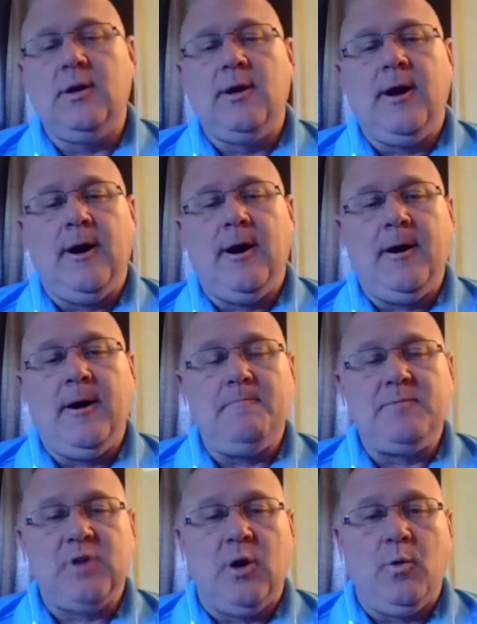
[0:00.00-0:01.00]

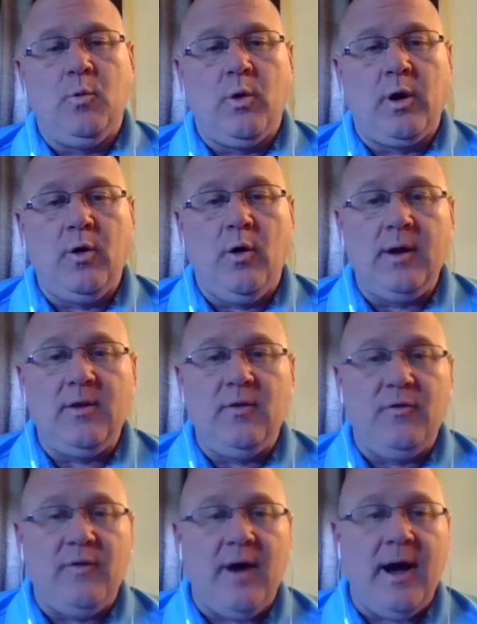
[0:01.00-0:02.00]
So we're going
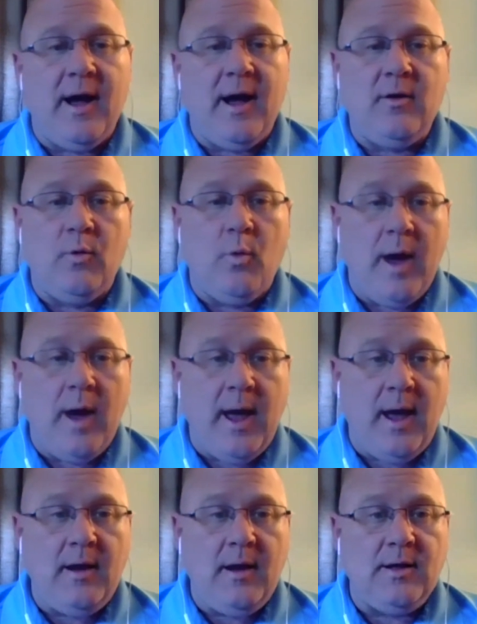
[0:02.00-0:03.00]
to find a
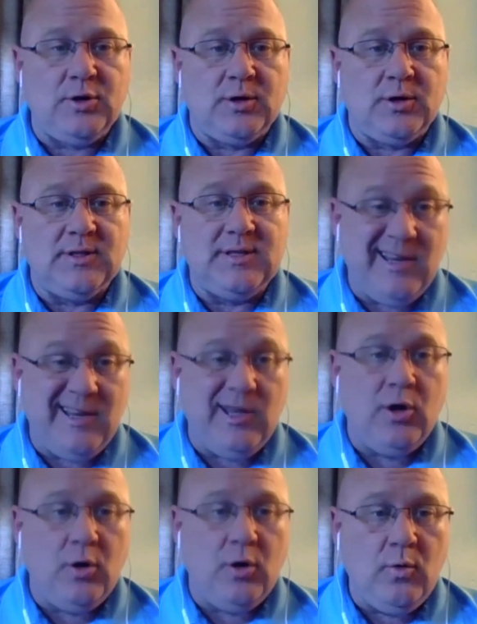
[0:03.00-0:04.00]
way to
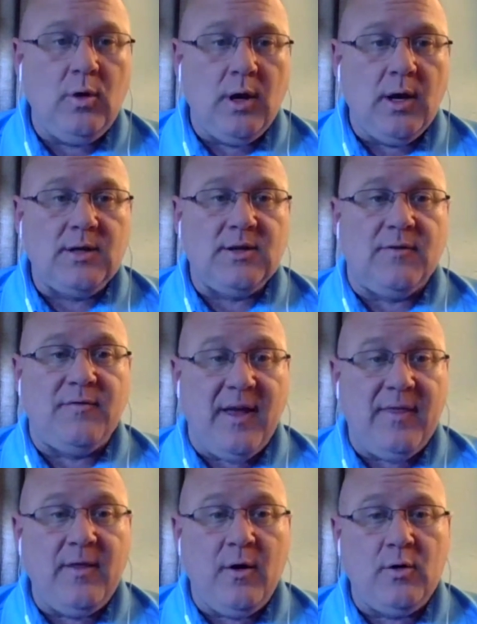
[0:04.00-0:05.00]
continue to
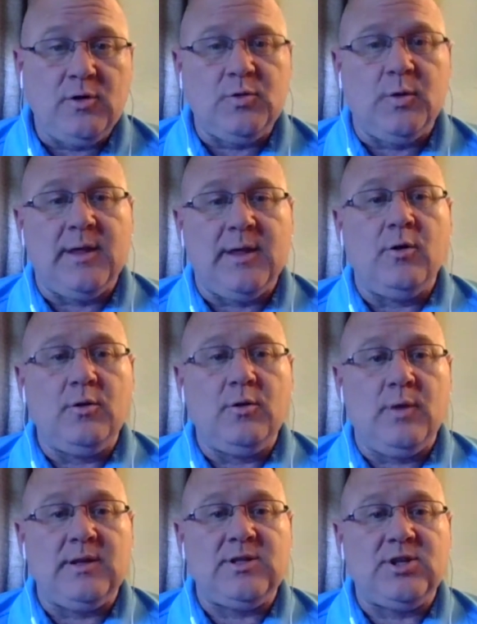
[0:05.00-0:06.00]
fund those without
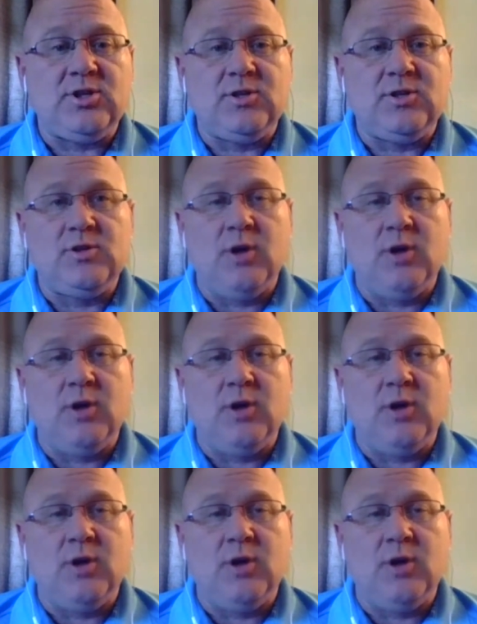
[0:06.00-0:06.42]
this.